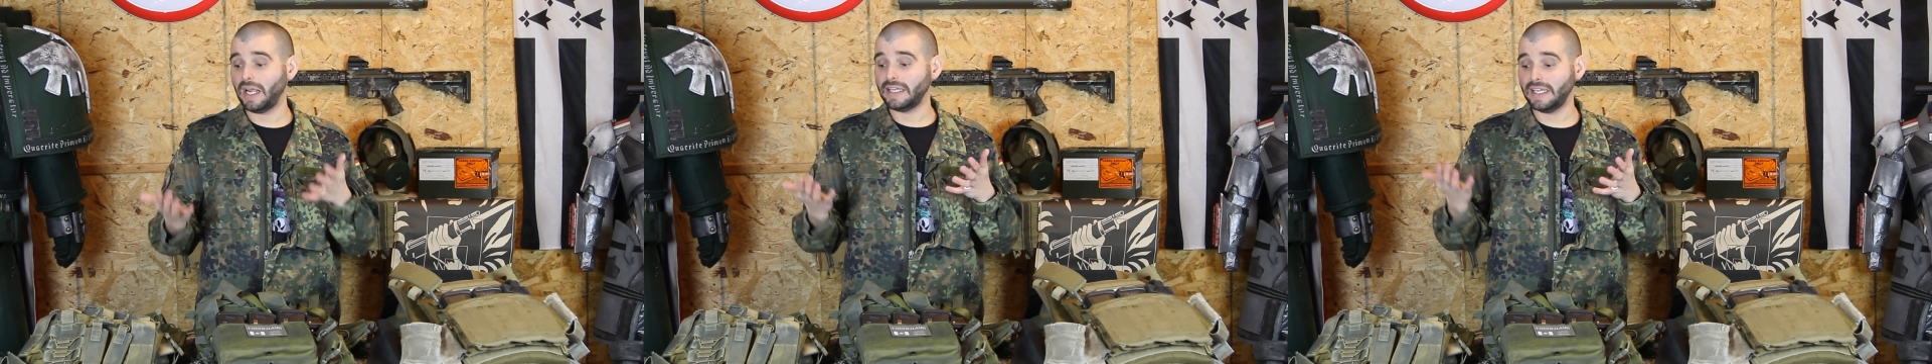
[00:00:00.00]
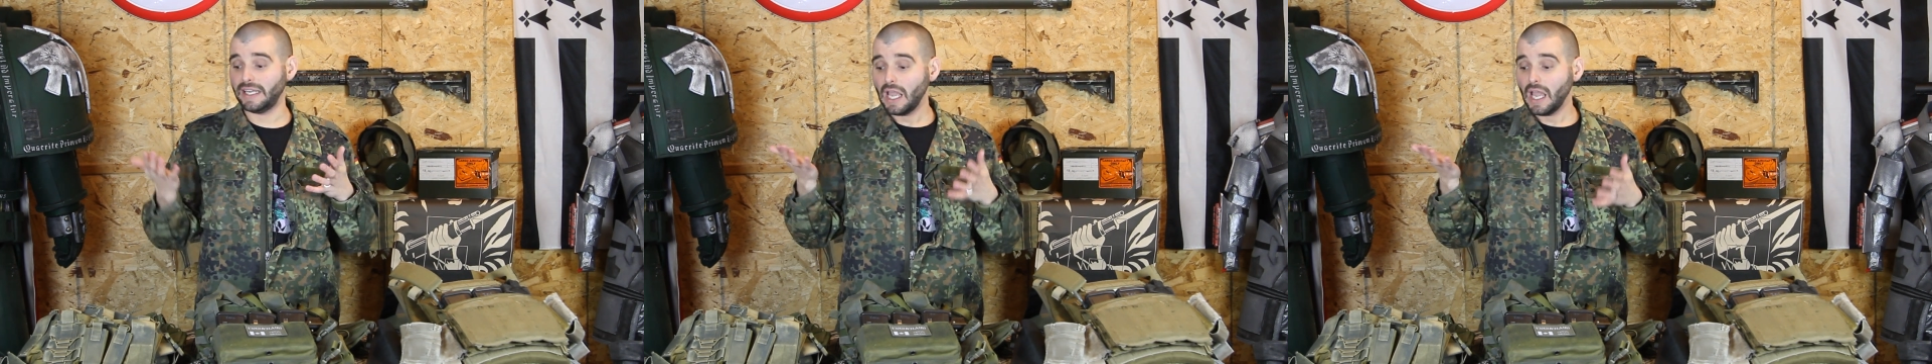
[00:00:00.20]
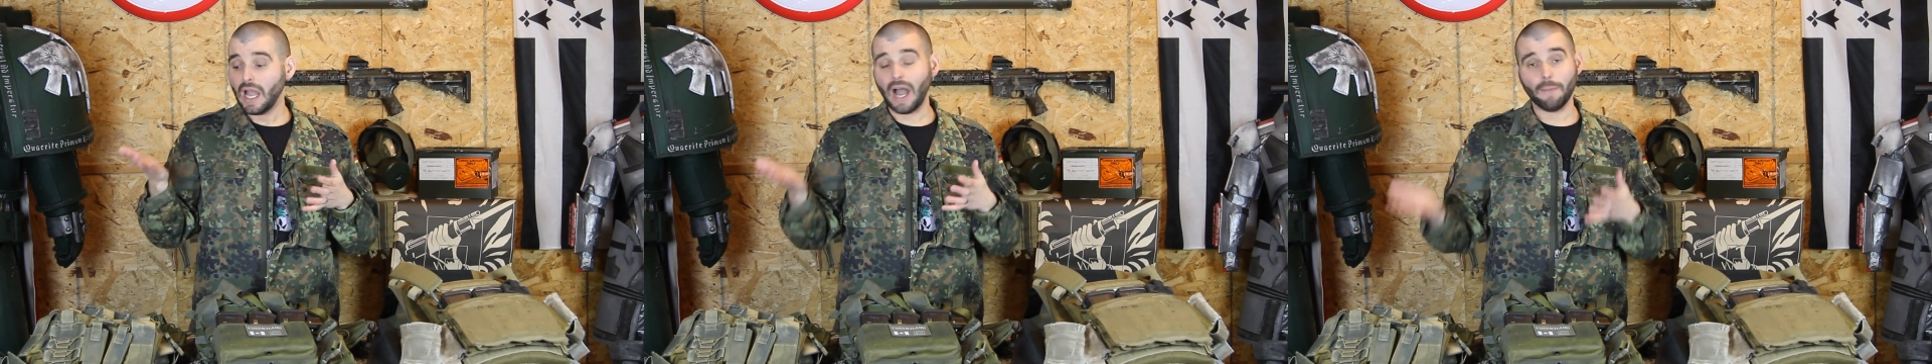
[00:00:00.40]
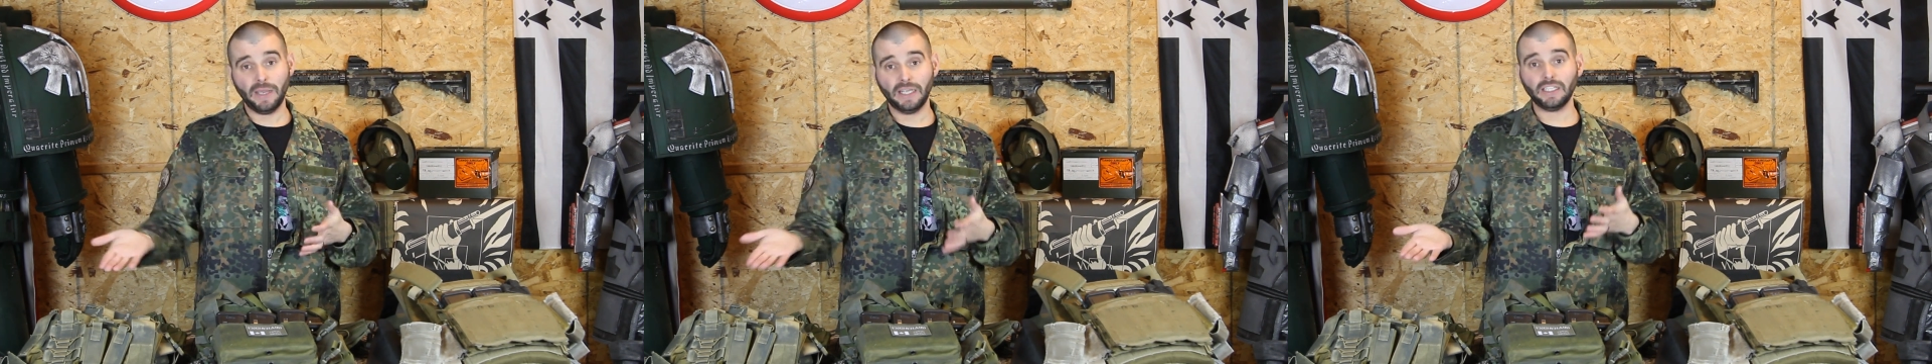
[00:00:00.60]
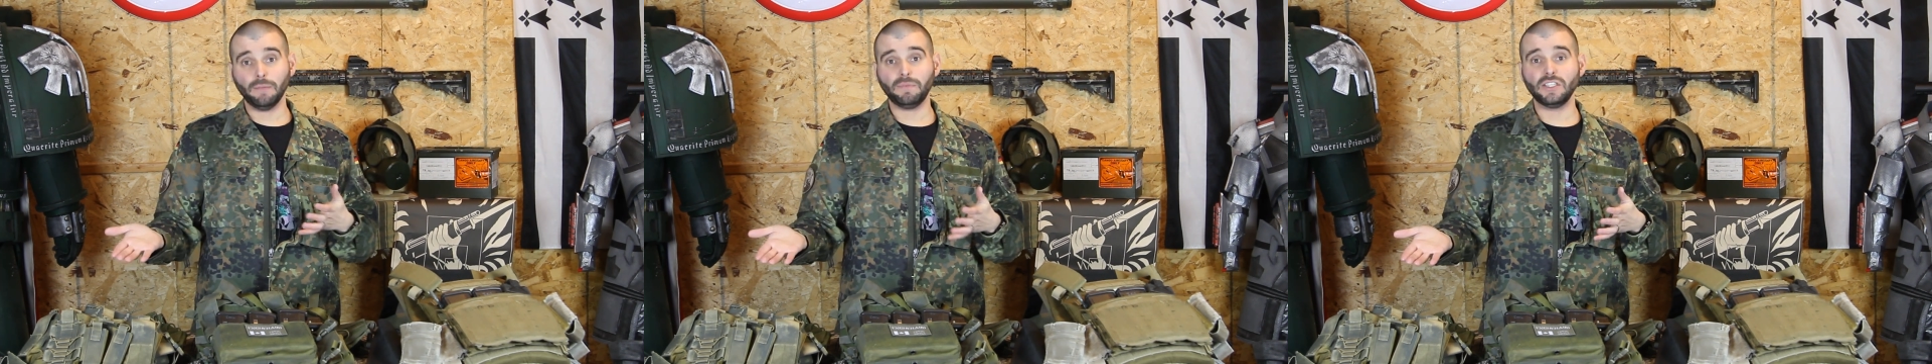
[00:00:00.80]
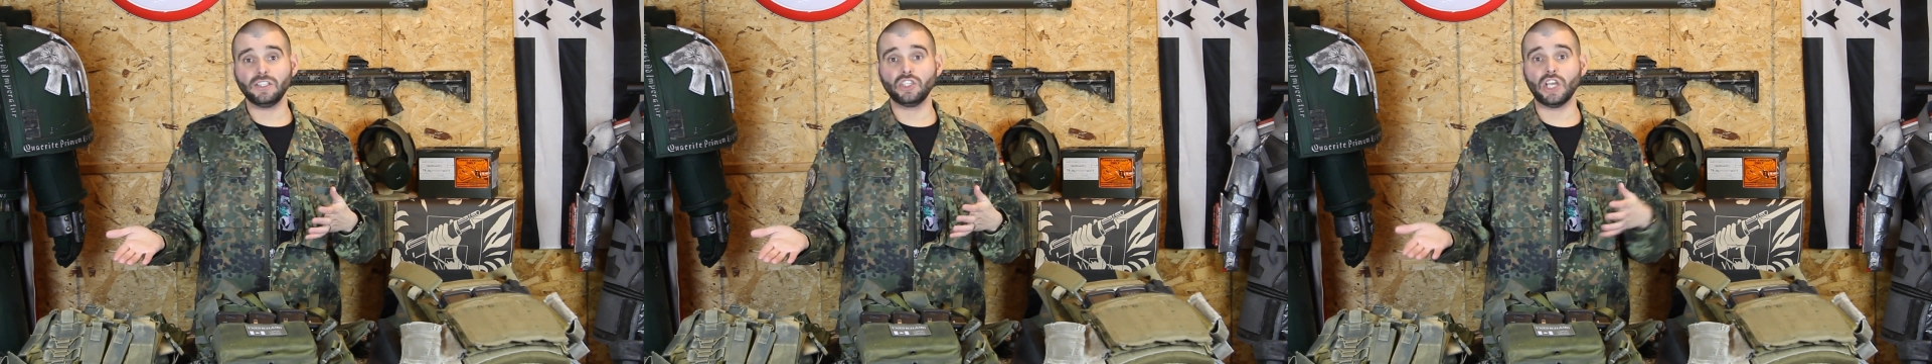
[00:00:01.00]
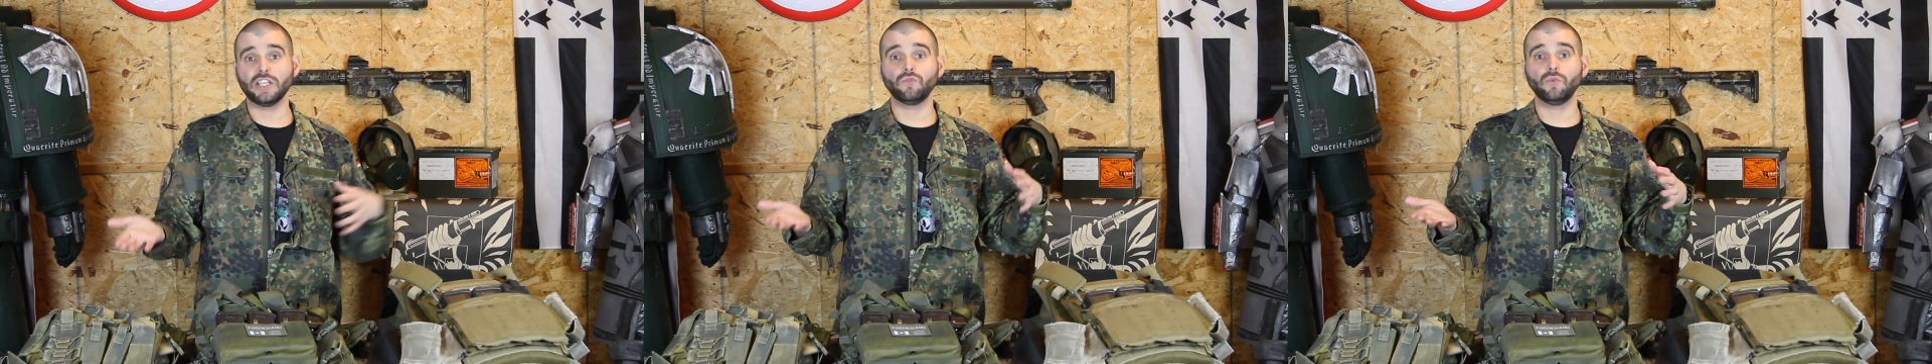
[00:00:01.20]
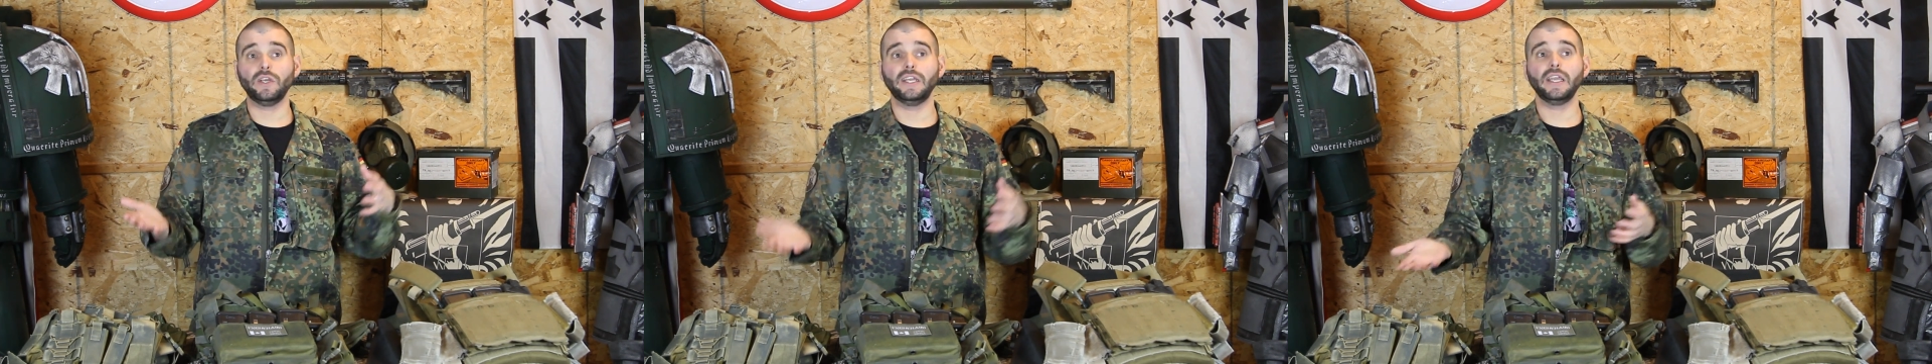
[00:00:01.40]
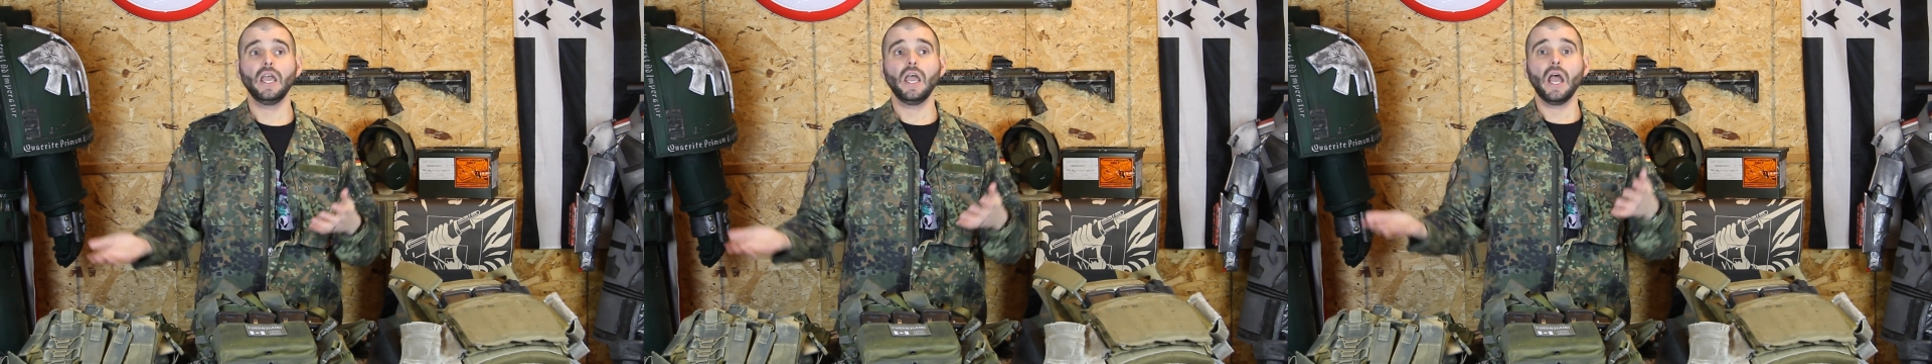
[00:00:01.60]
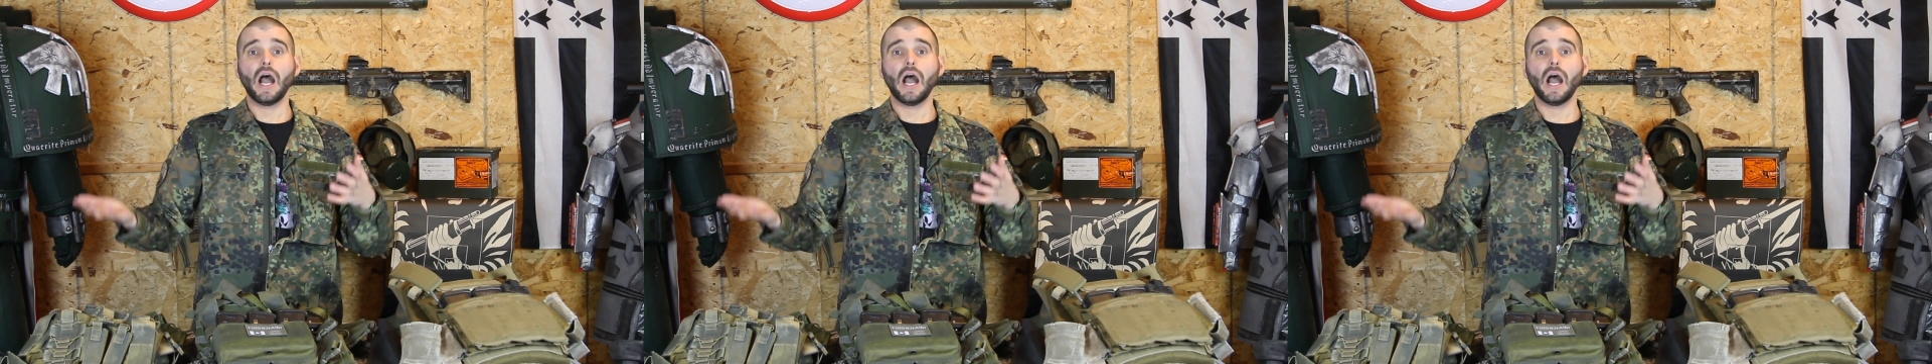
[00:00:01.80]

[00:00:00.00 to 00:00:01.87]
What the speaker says: did. I picked up this chest rig.